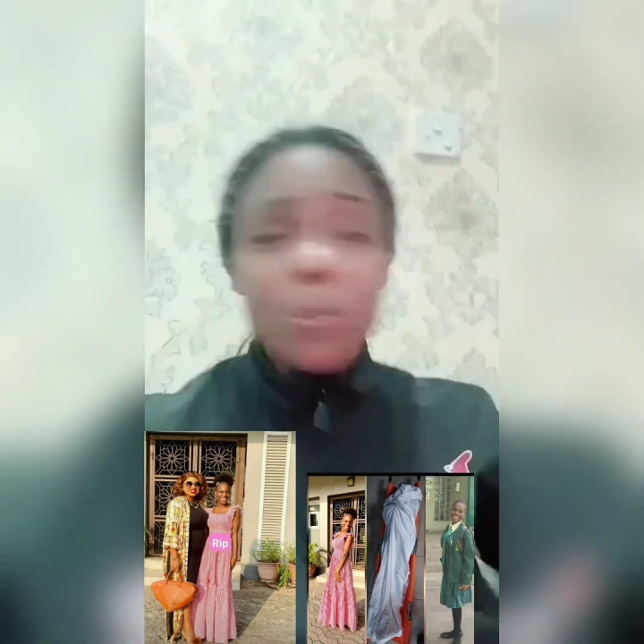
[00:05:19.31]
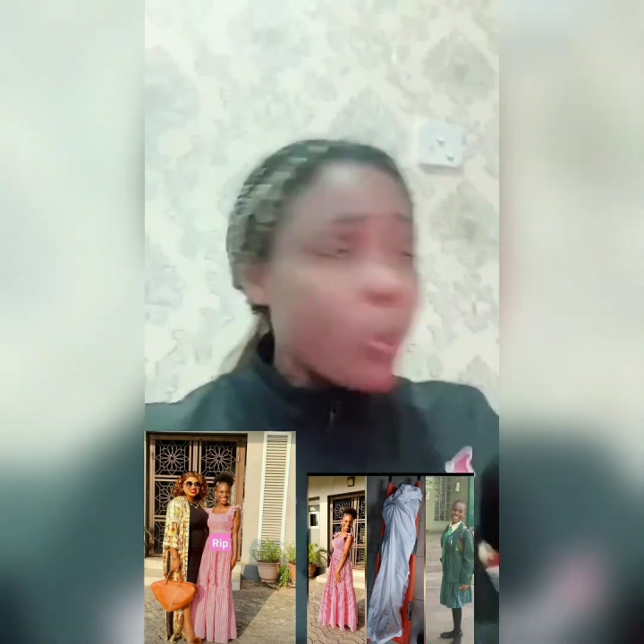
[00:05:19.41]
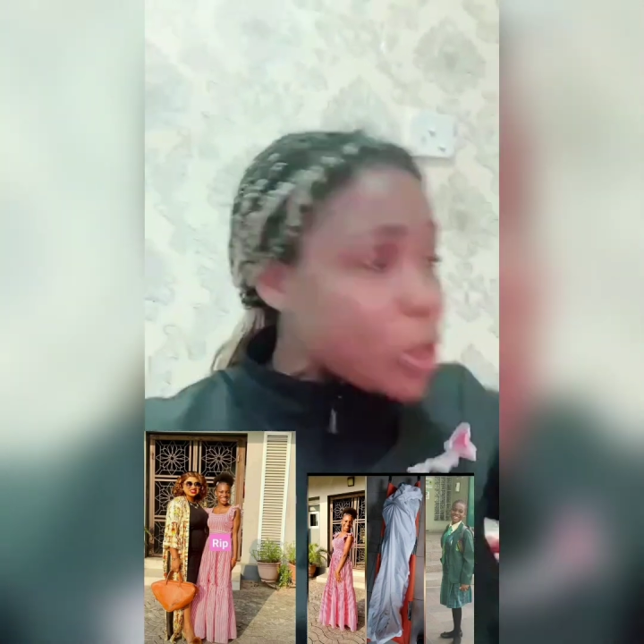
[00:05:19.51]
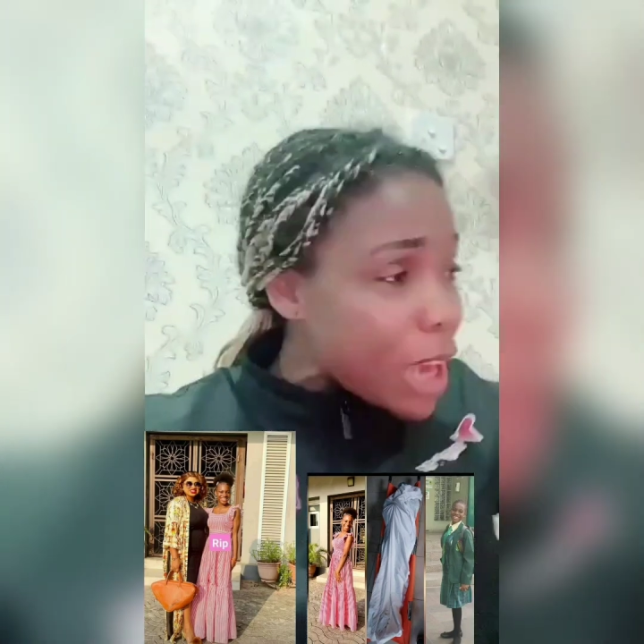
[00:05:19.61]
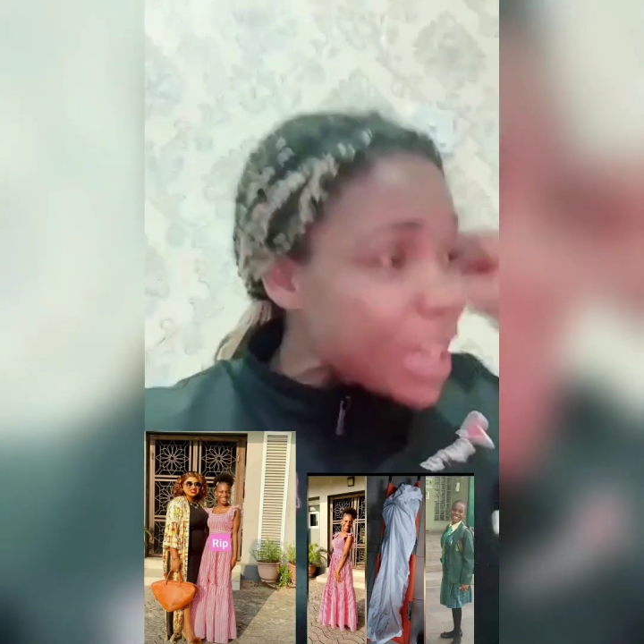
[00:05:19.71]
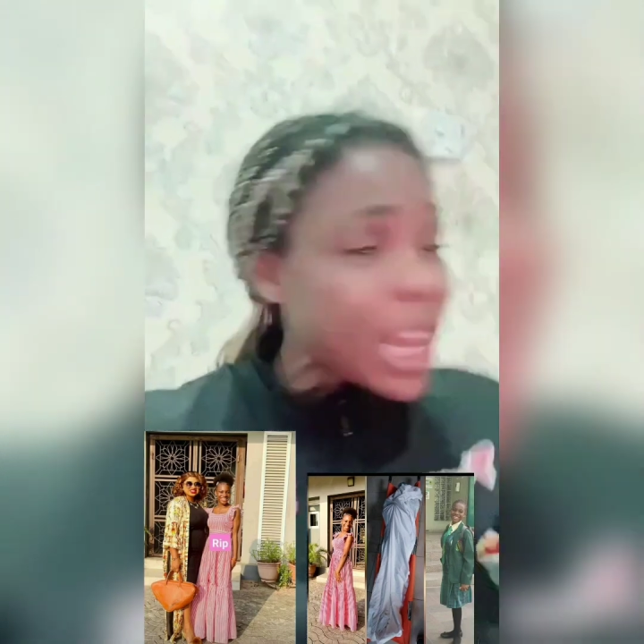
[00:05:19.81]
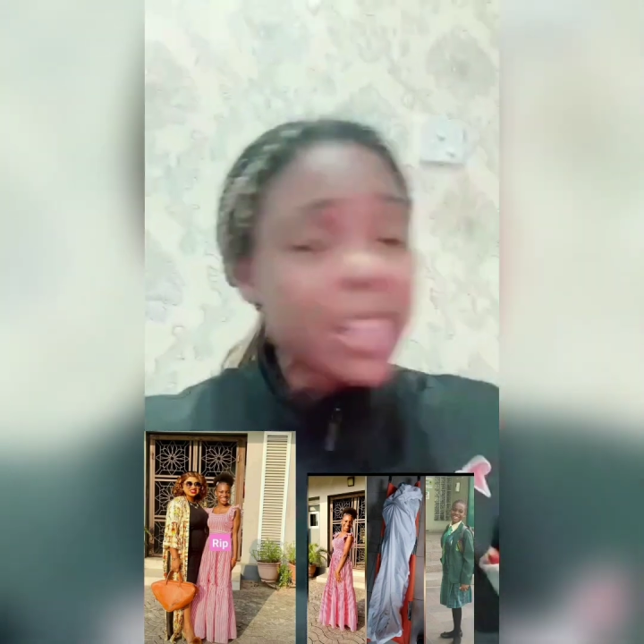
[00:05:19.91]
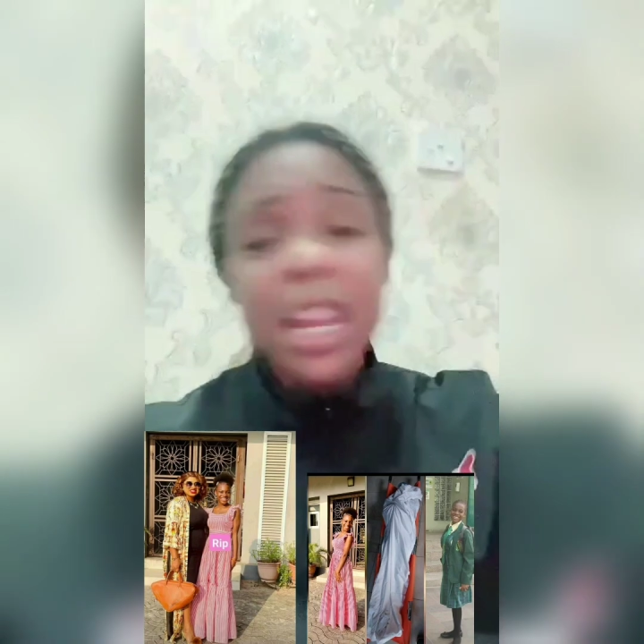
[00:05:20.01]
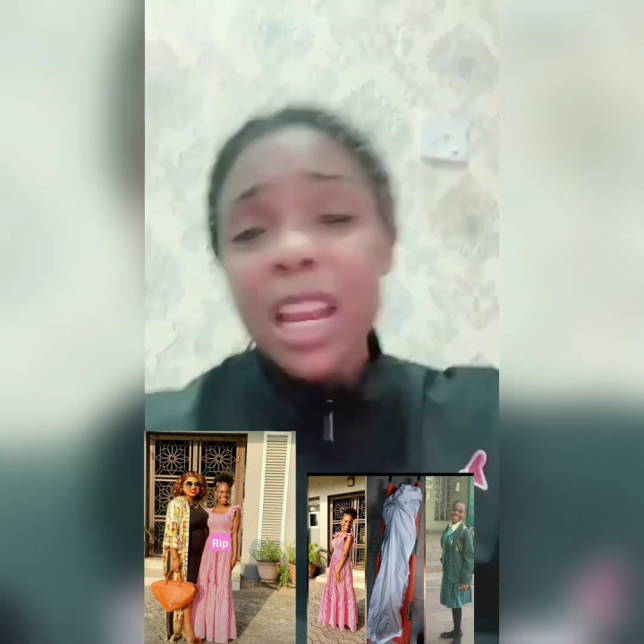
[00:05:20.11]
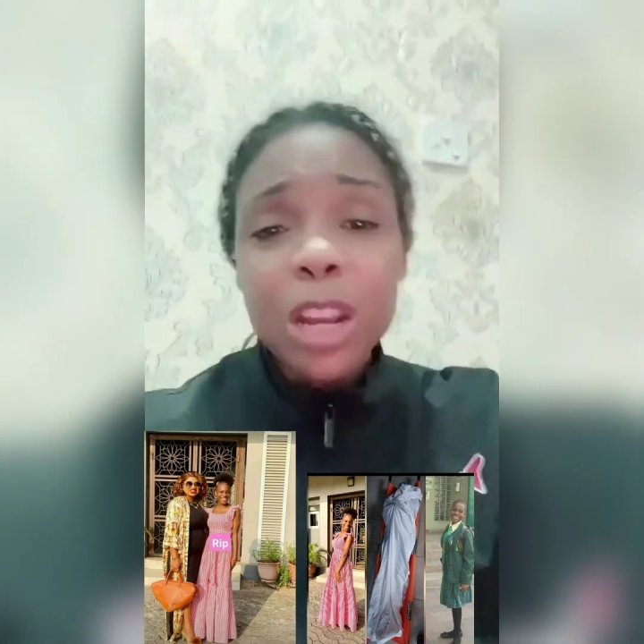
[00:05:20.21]
put her in
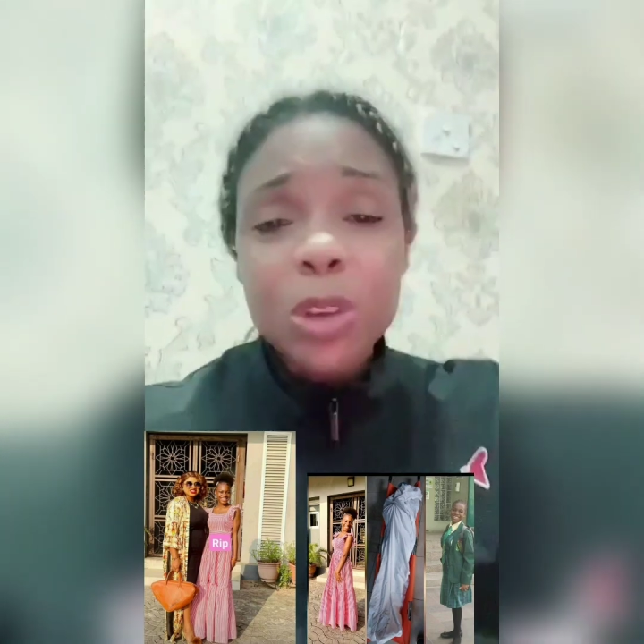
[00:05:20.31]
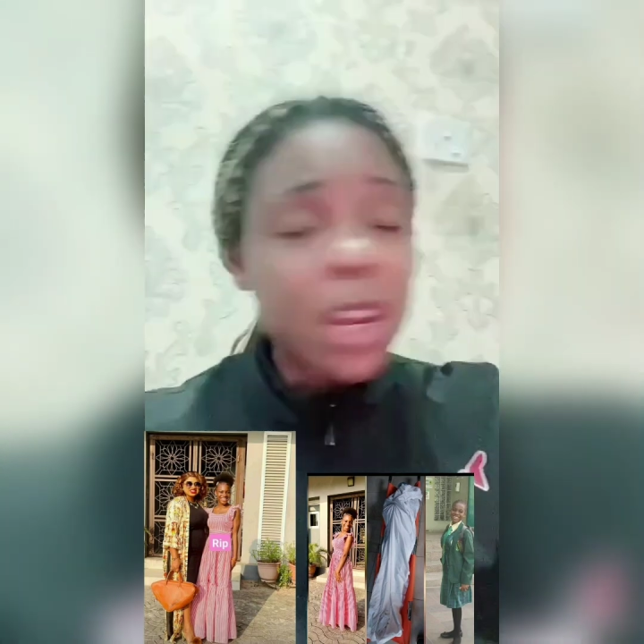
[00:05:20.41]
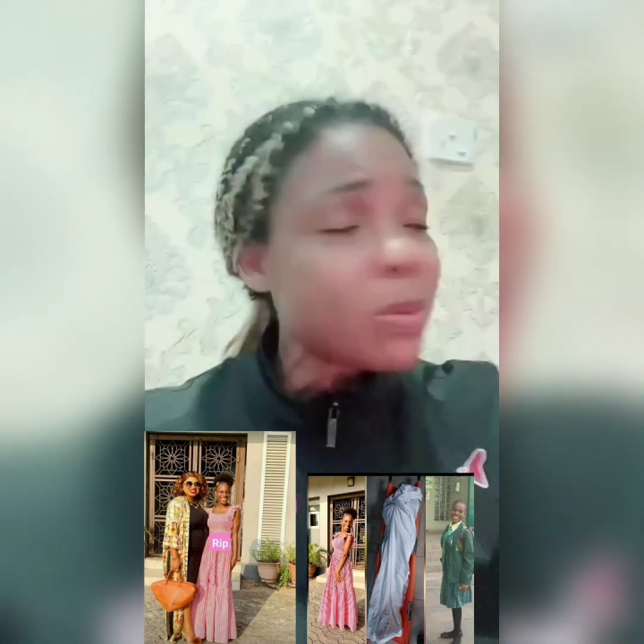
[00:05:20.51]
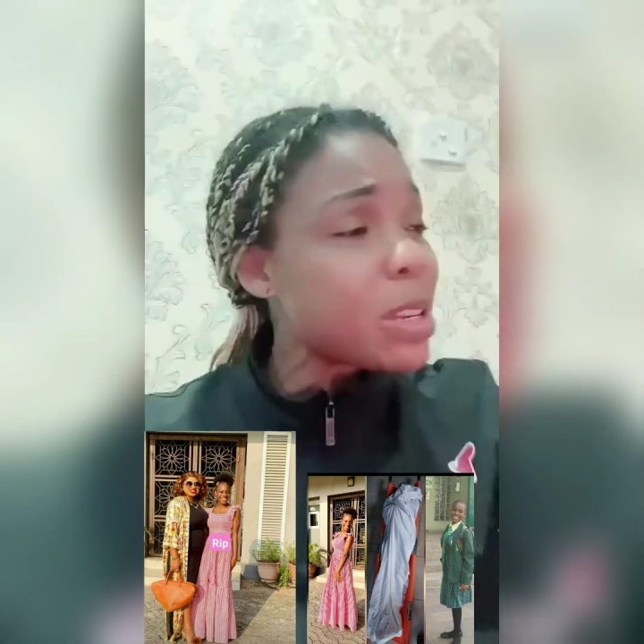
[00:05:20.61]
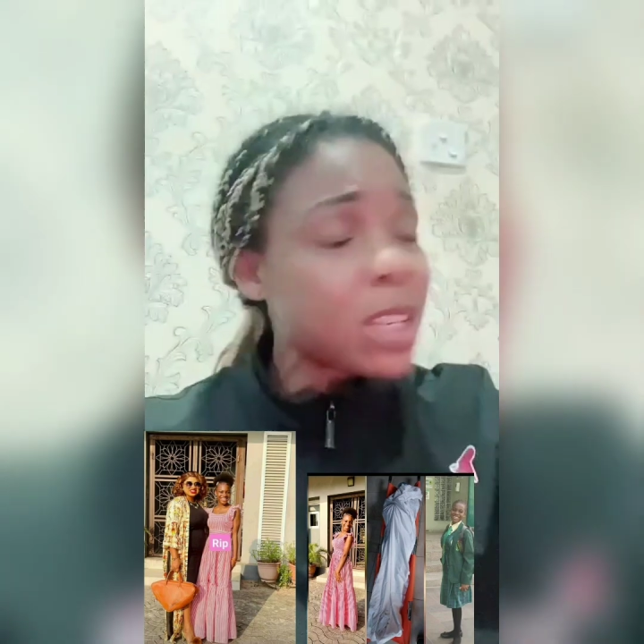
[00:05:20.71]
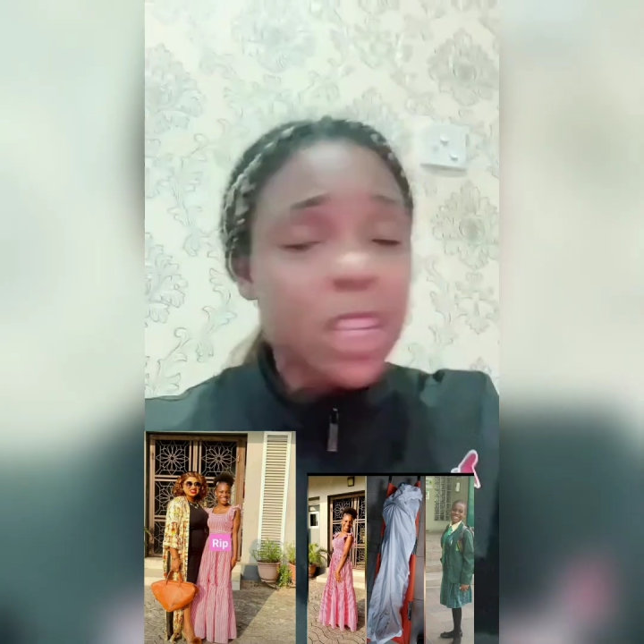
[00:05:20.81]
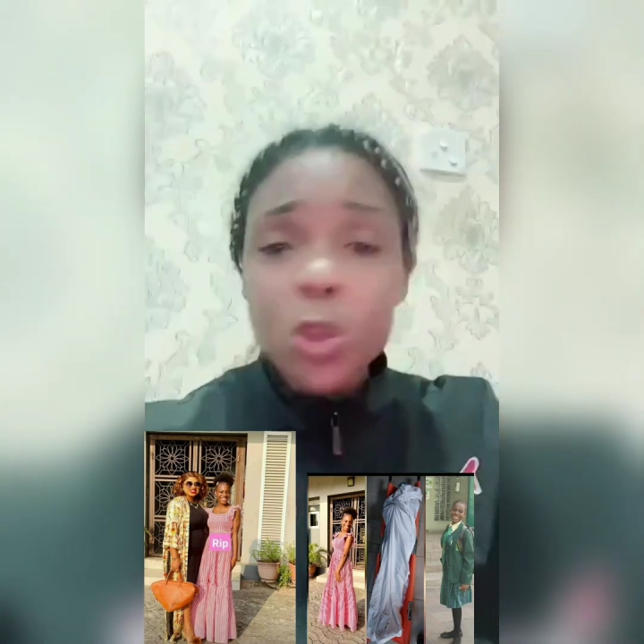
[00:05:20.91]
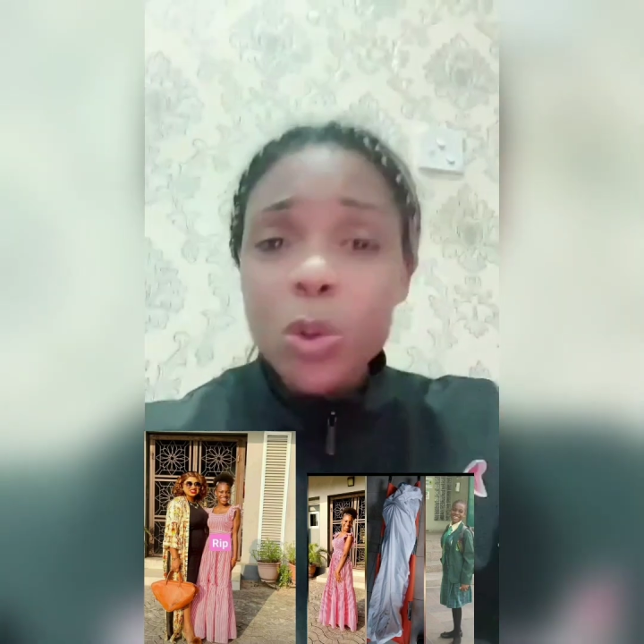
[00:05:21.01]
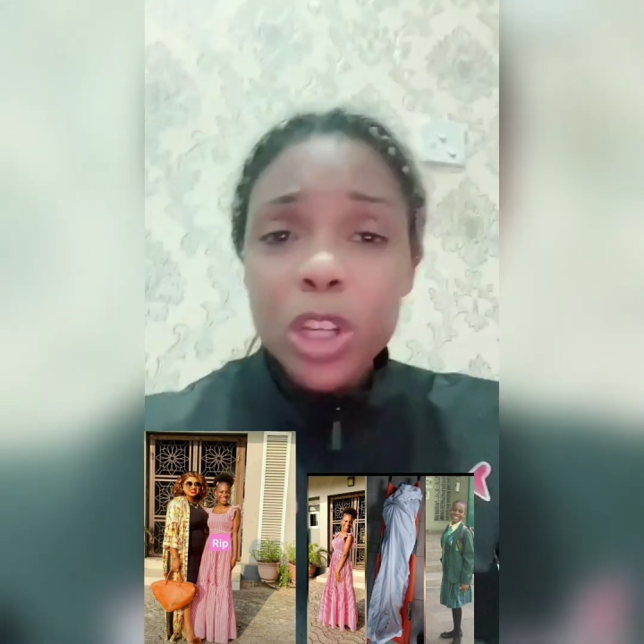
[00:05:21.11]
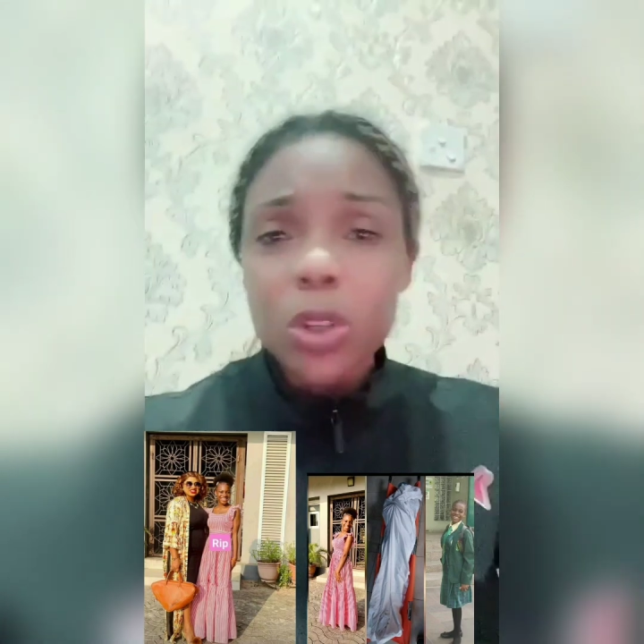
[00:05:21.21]
that
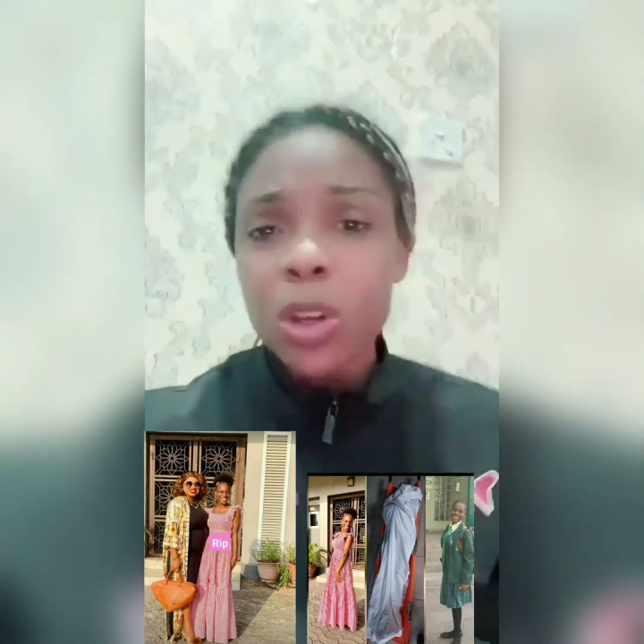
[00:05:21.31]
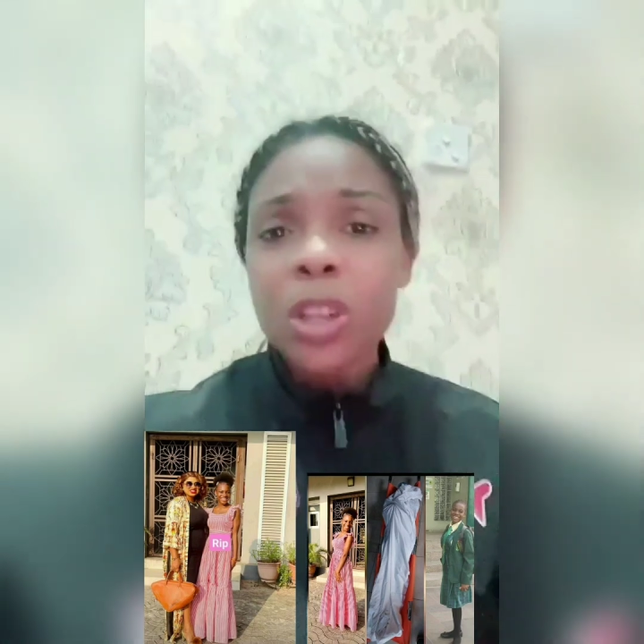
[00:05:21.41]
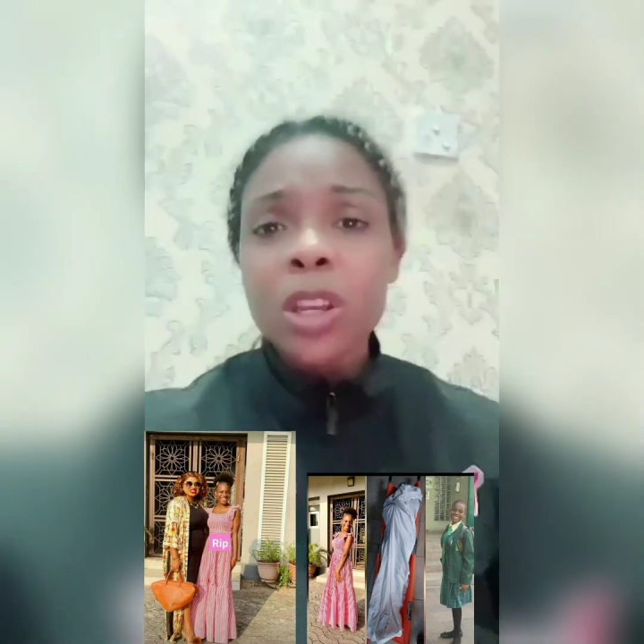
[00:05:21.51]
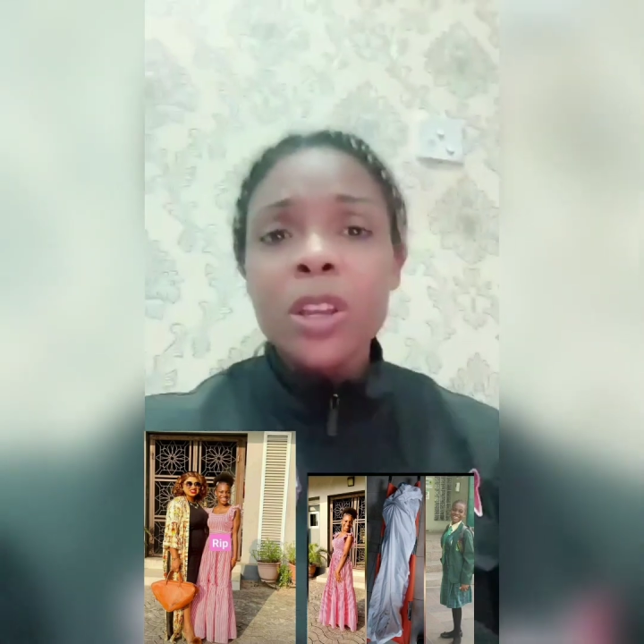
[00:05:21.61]
situation,